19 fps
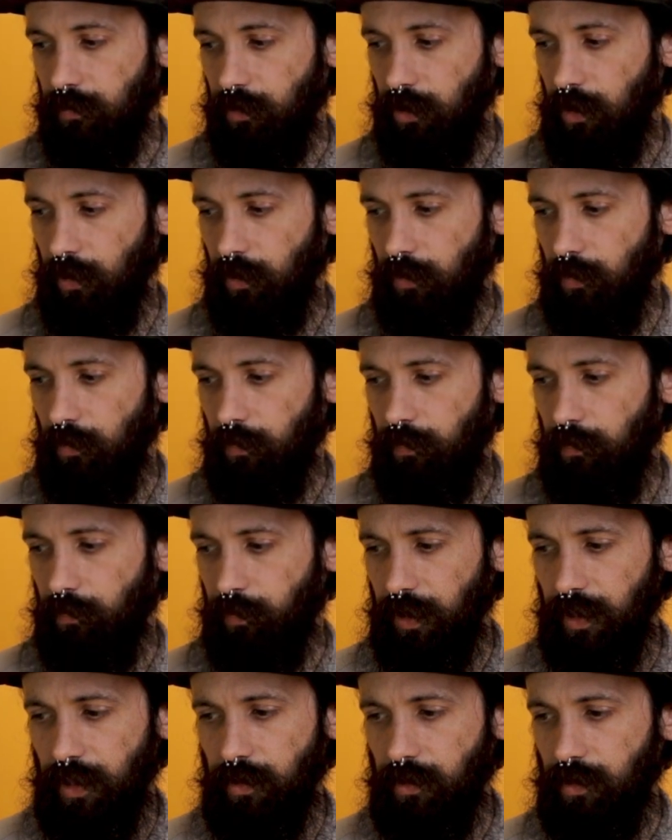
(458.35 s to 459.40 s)
So
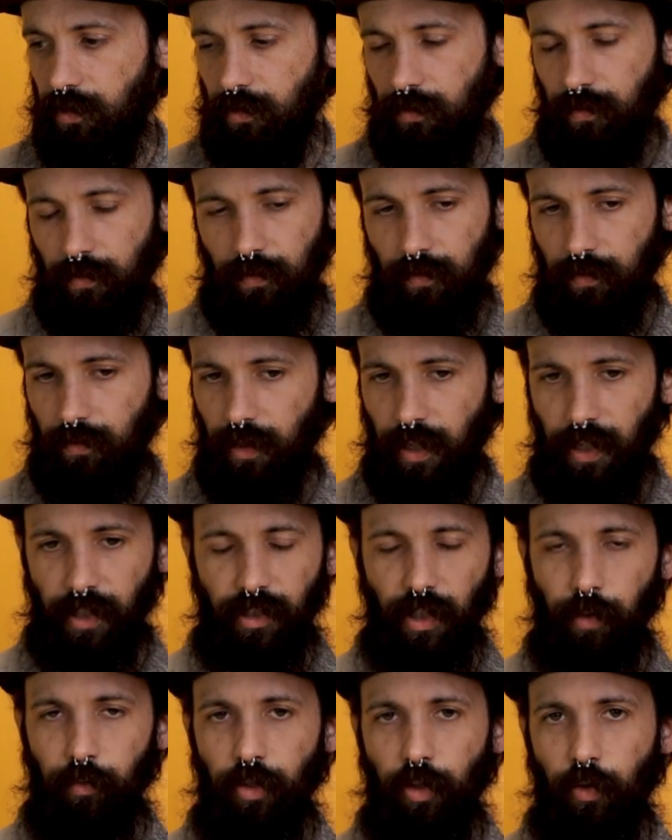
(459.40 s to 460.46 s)
please hit
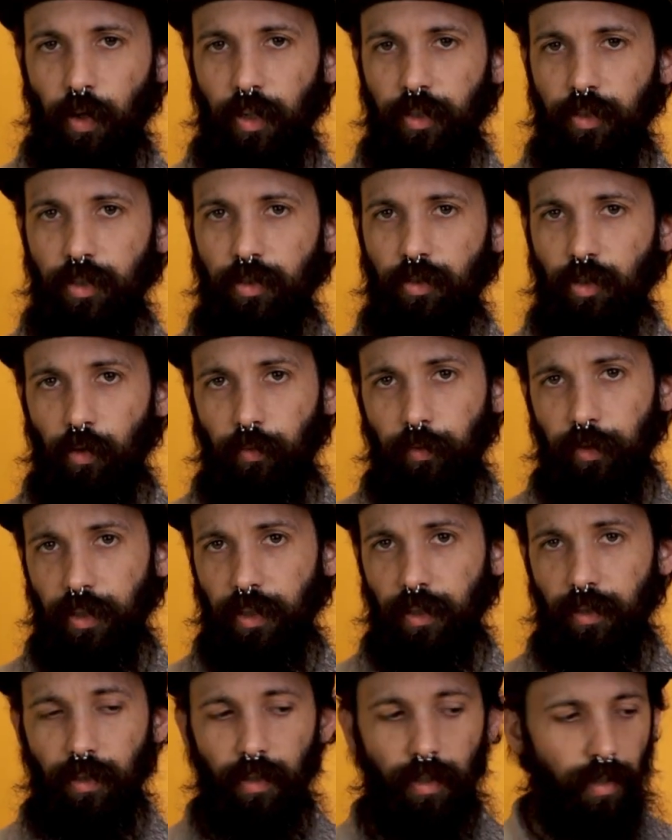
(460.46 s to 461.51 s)
us up with your questions.
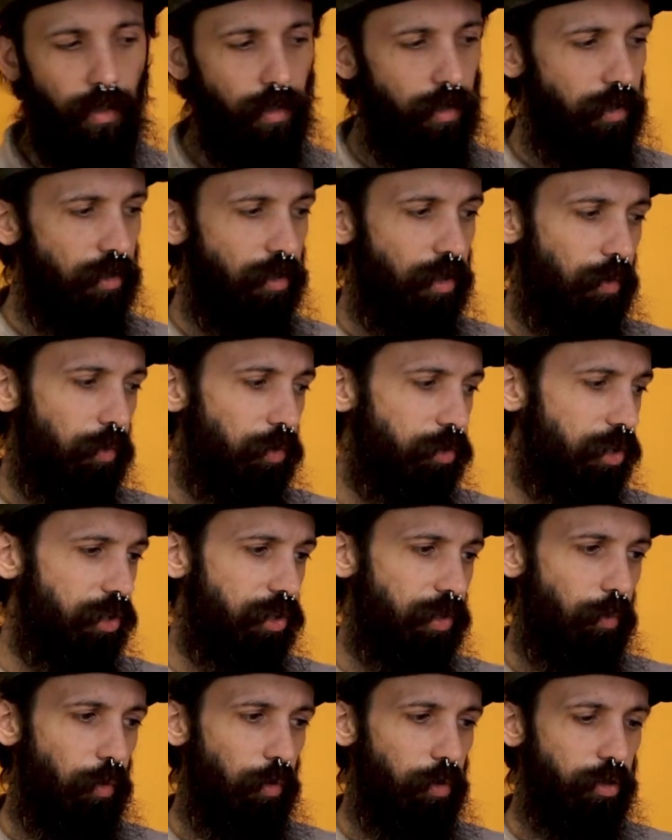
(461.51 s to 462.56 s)
Hopefully, we'll see
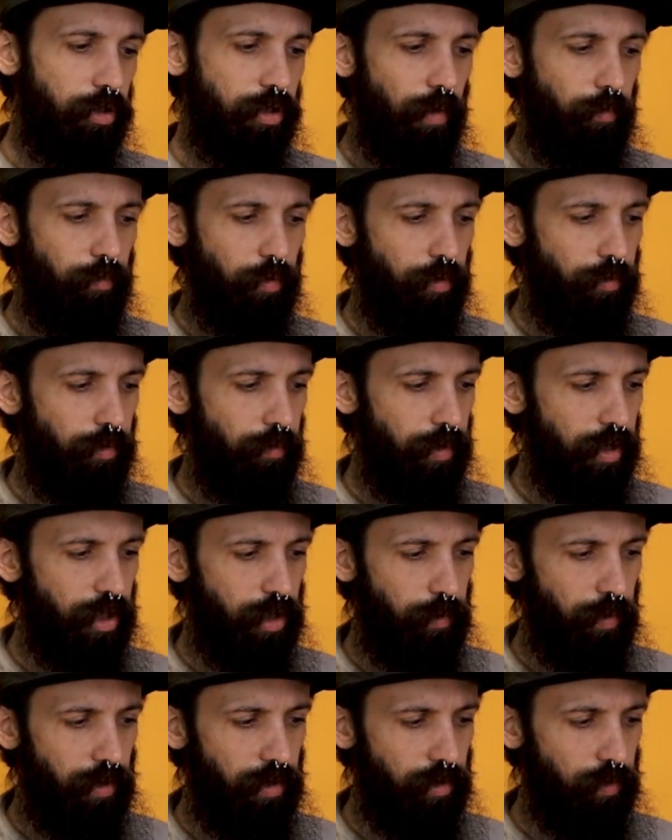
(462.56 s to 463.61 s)
some orders come through from
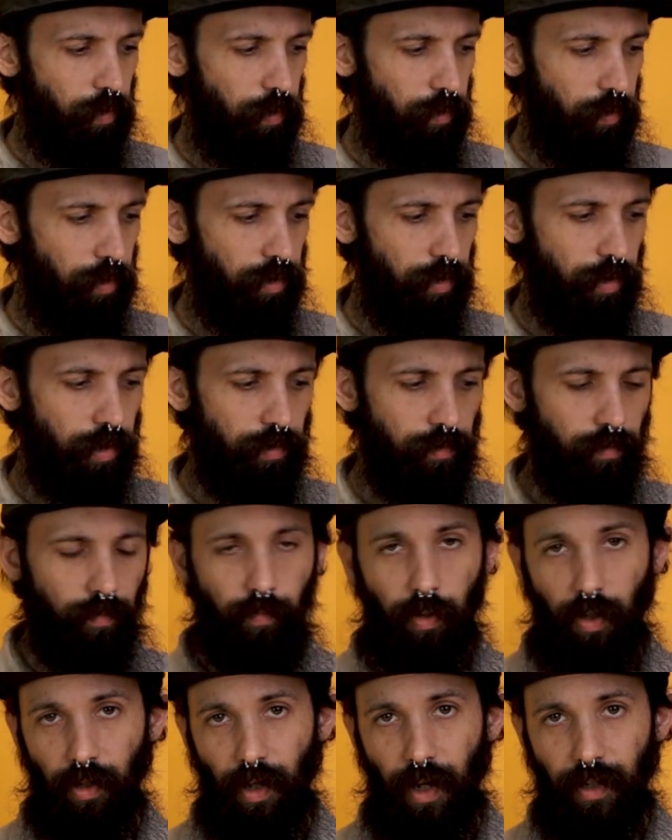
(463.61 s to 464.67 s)
this, because we really
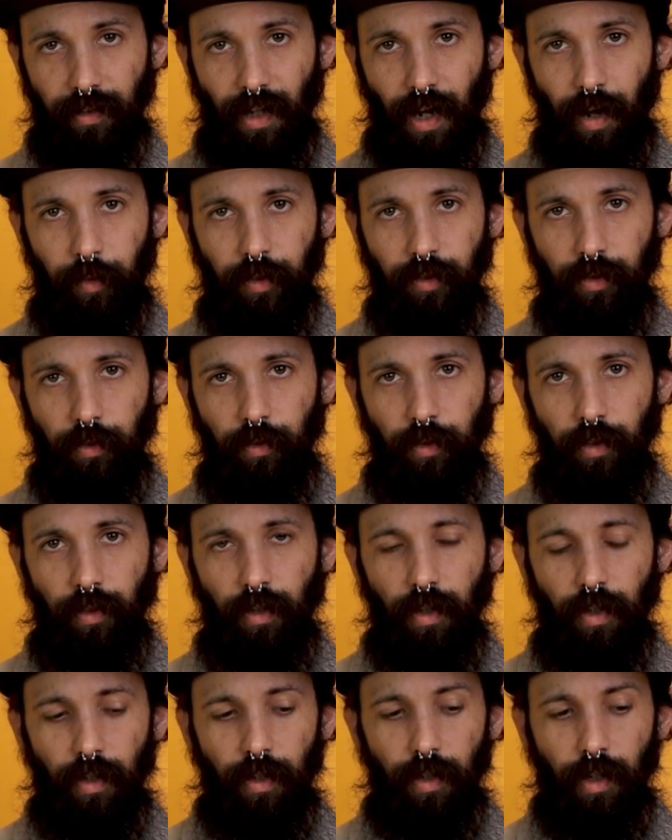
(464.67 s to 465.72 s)
put a lot of time into it,
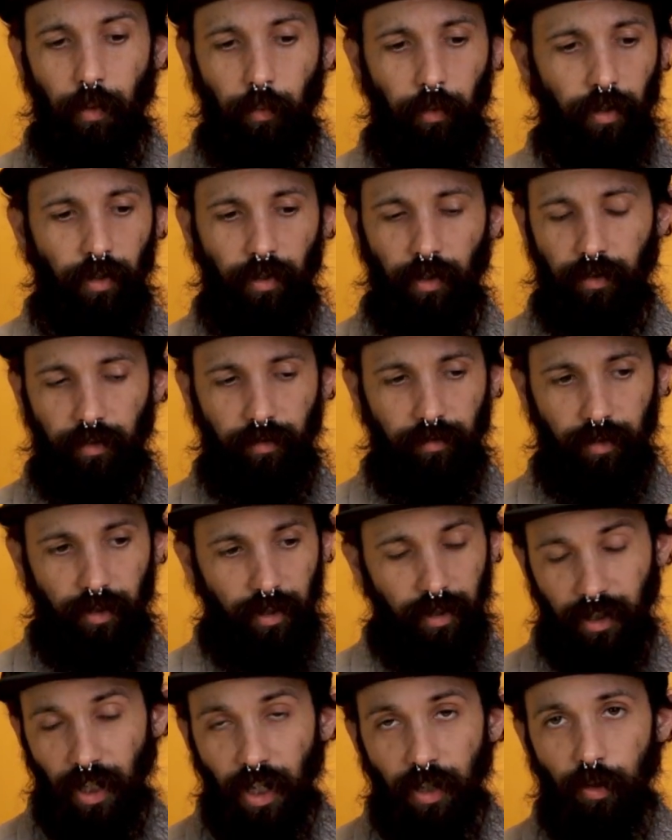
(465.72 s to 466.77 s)
and we're going to
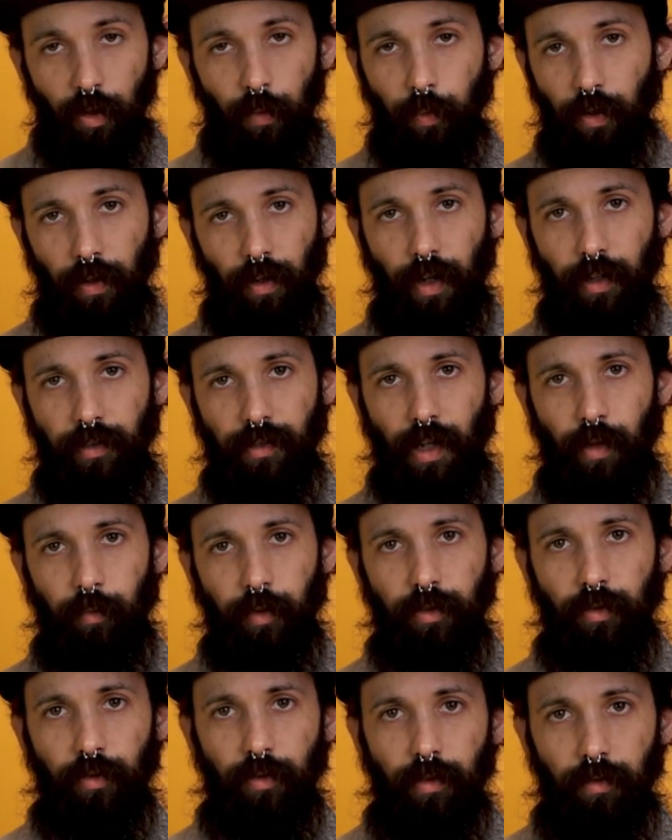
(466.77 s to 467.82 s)
continue to put a lot of time
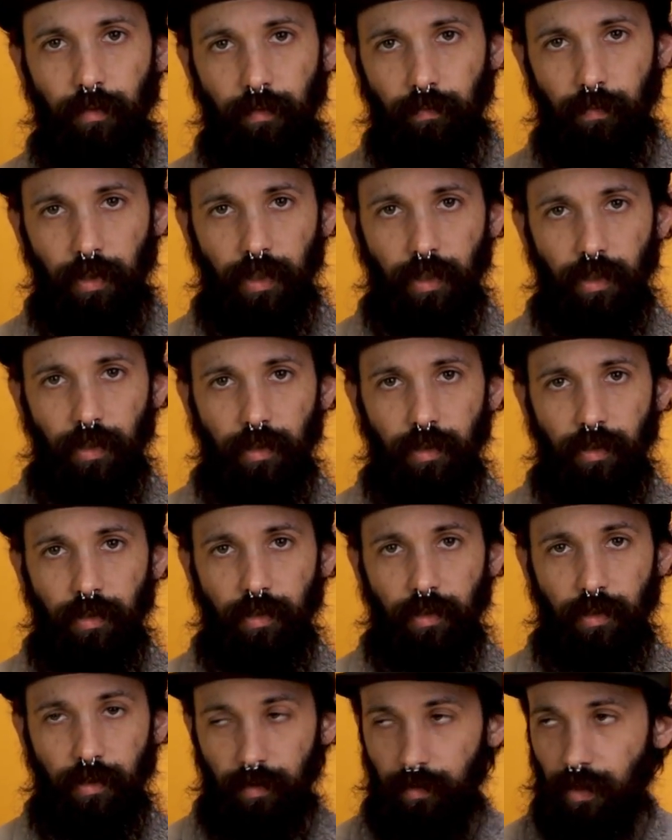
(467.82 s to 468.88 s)
into it
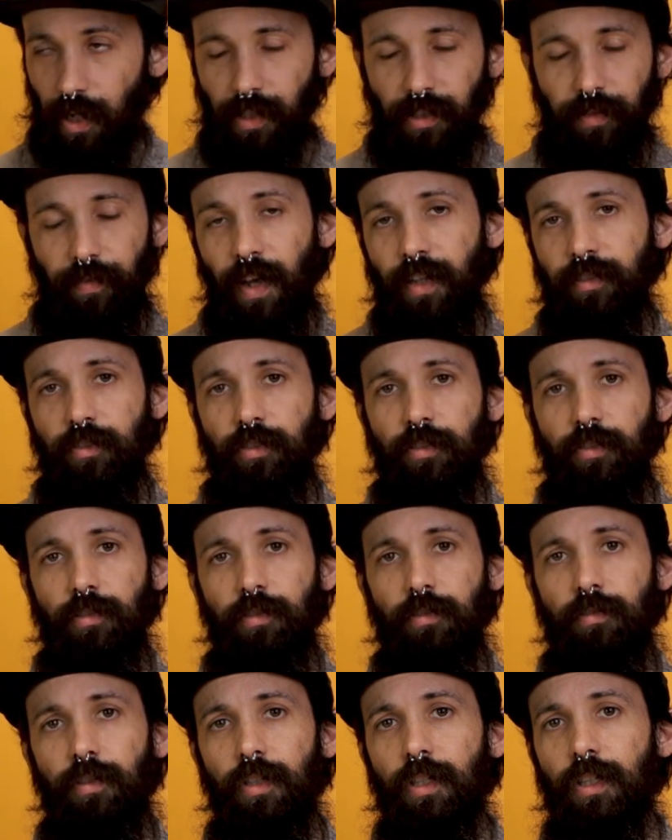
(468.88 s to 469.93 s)
because you guys have asked us
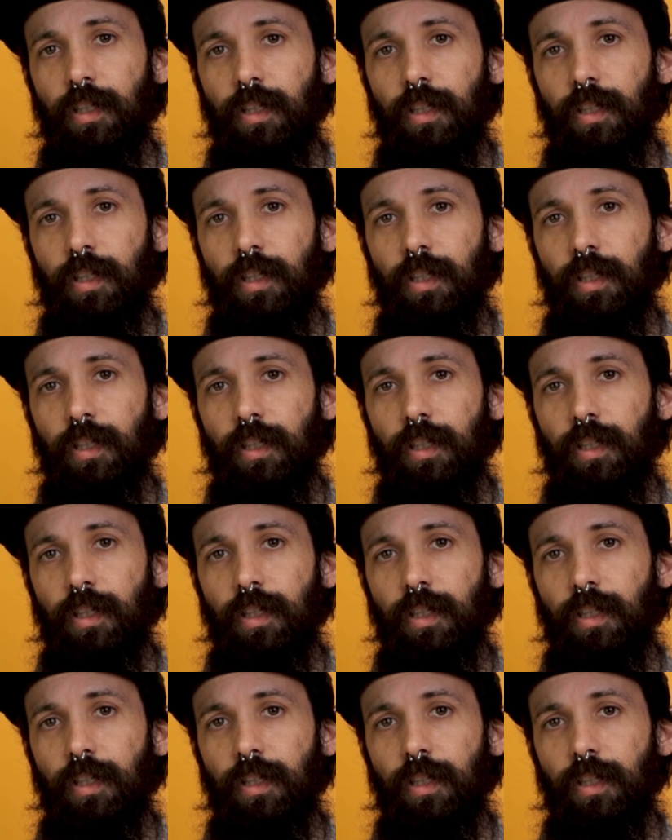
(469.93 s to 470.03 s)
to.